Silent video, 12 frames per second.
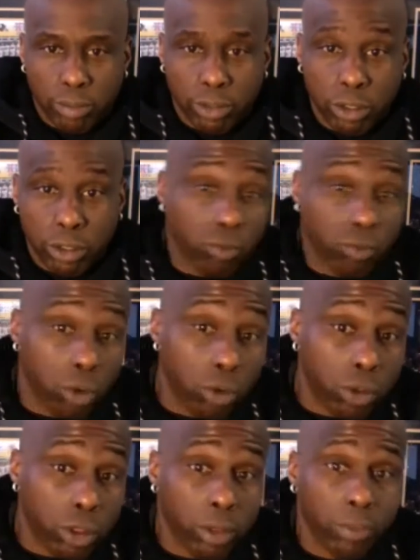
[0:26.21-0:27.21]
So,
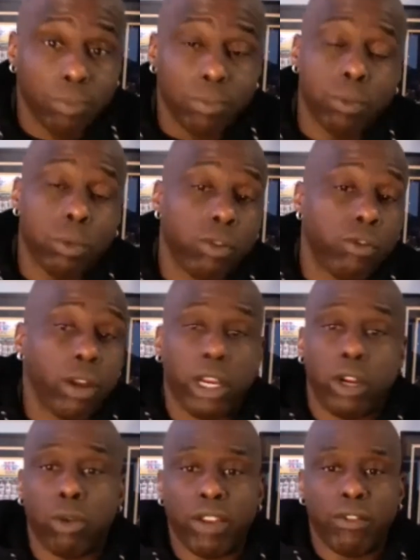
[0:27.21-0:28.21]
Ruth, we're very
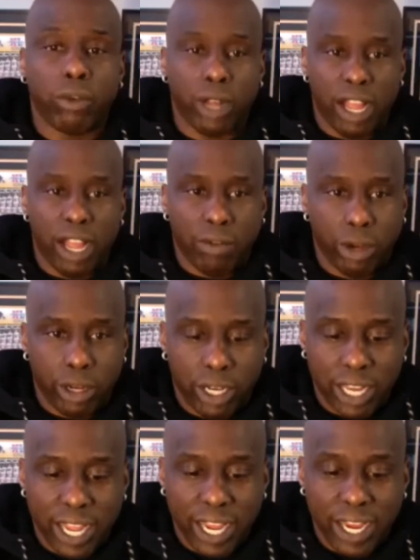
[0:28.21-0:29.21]
grateful to have you here
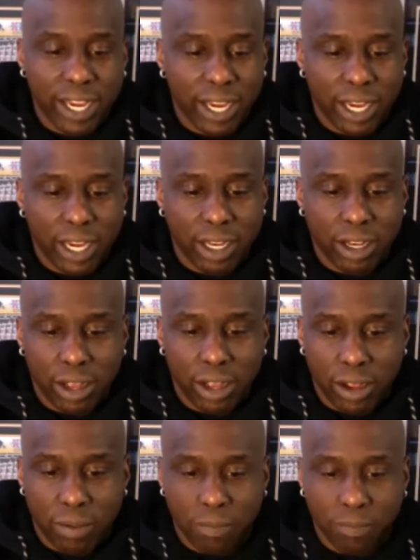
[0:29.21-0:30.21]
today.
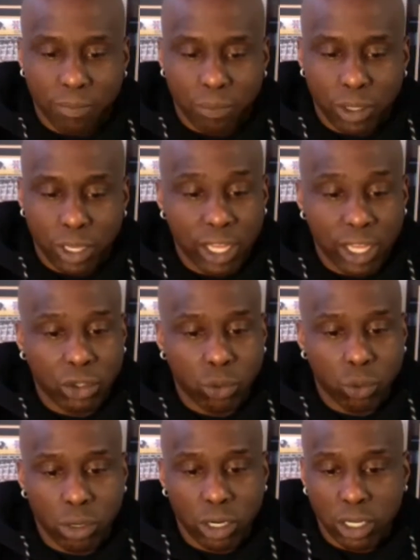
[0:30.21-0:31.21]
And, just
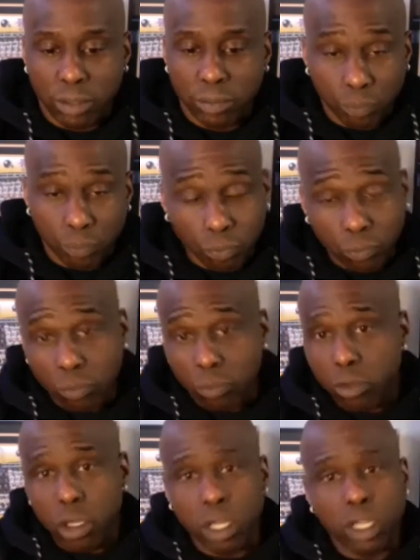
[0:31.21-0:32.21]
want to
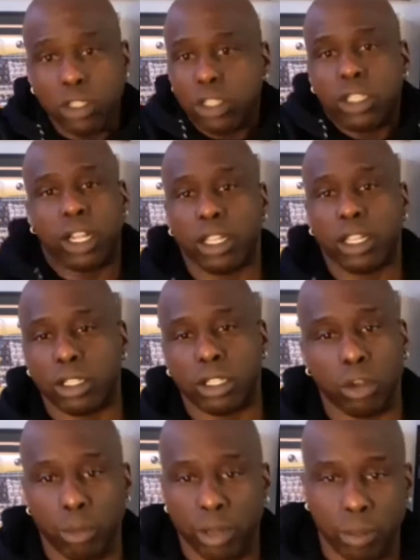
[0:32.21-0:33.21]
tell us a
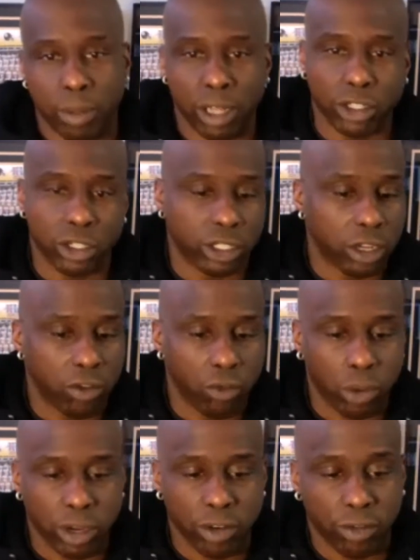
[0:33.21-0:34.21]
little bit about yourself,
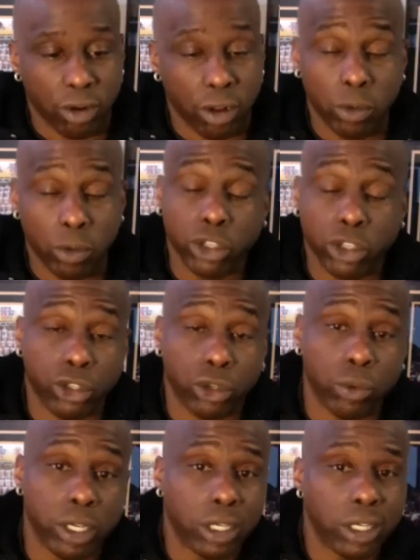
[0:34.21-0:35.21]
where you're from, what you're
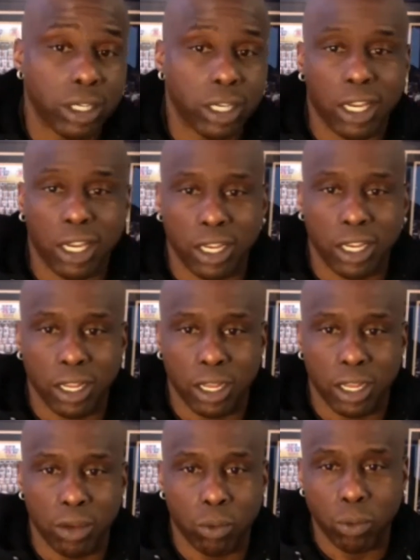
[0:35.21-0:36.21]
doing, and
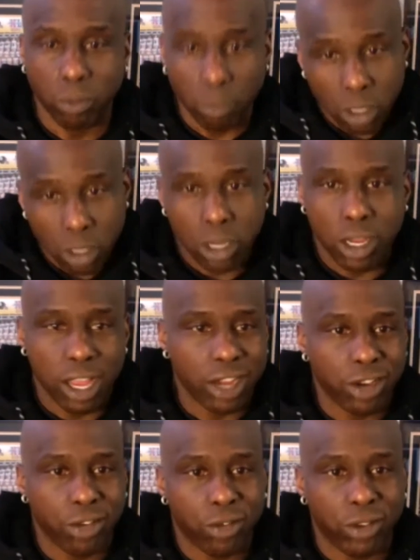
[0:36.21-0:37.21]
how
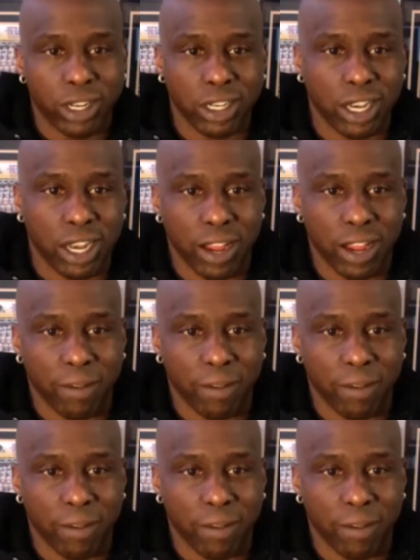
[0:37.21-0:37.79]
you're feeling today.